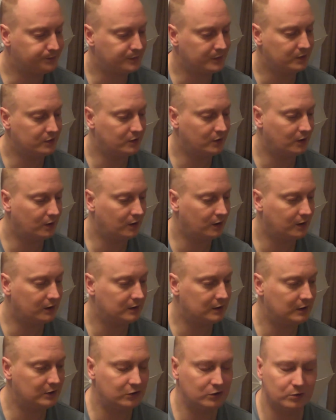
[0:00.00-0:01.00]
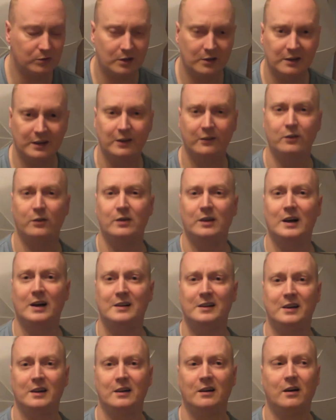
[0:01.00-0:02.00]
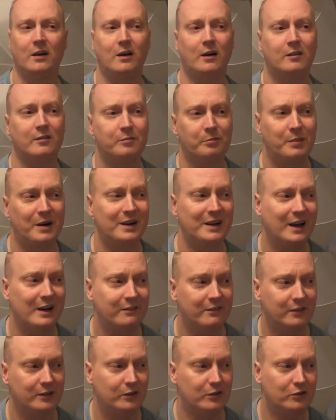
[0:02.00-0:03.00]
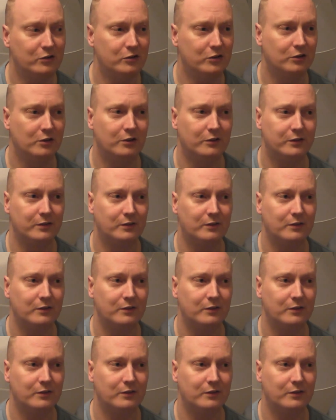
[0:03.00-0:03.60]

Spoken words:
So I just wanted to give you an idea of my evolution of